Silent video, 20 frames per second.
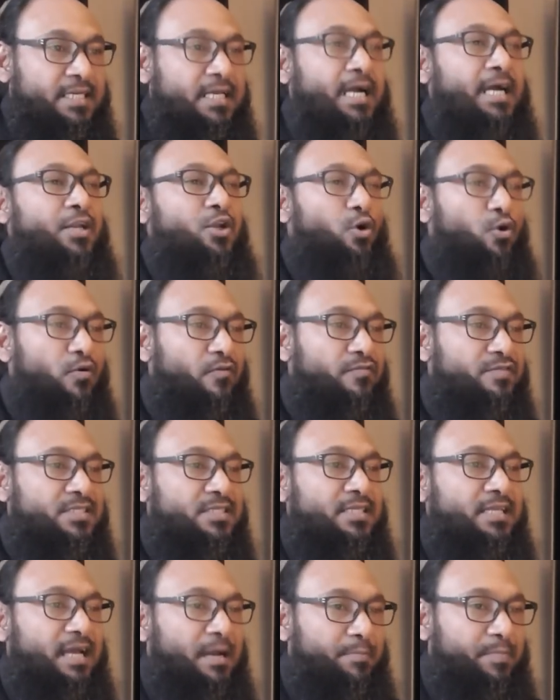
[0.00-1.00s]
and
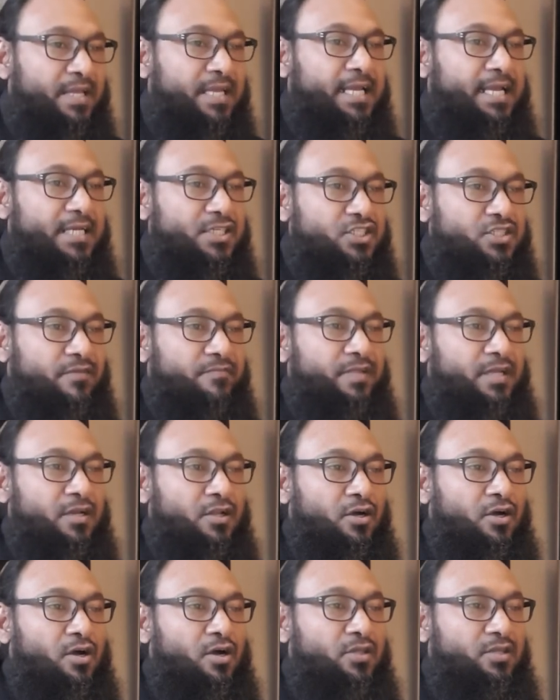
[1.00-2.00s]
oversee the application of the
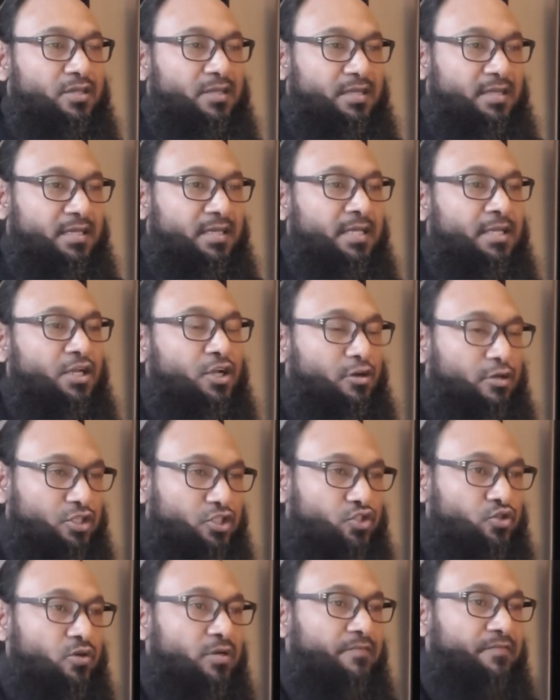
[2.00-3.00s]
law under the
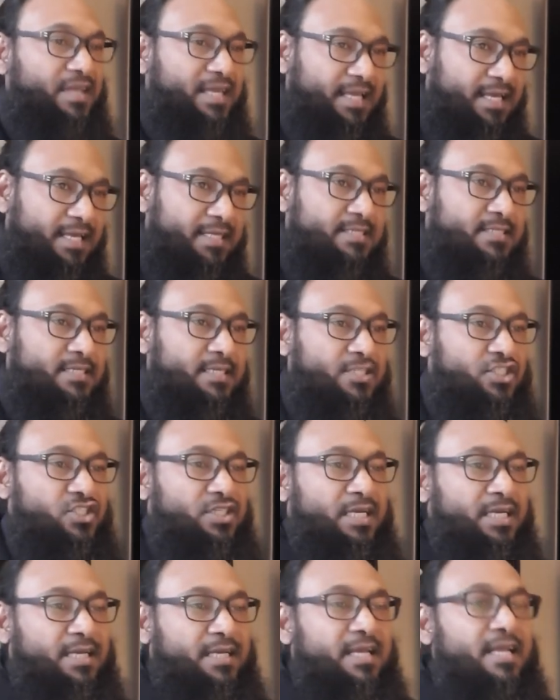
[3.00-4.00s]
control of the
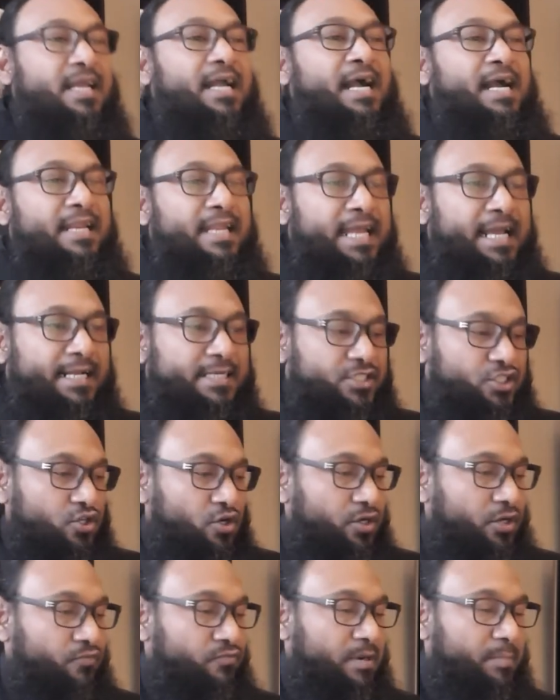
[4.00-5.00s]
ECJ, and
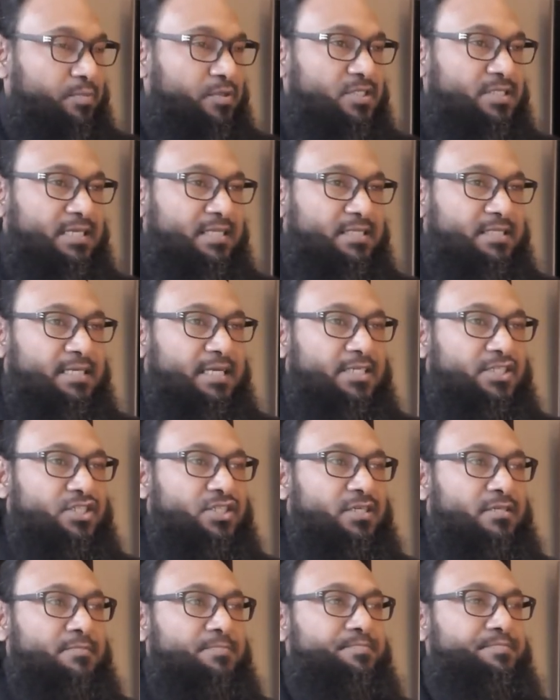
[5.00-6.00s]
external
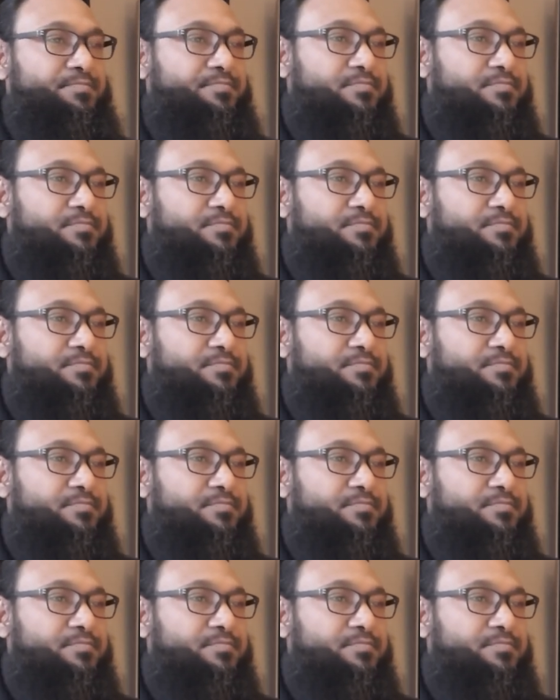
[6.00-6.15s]
representation.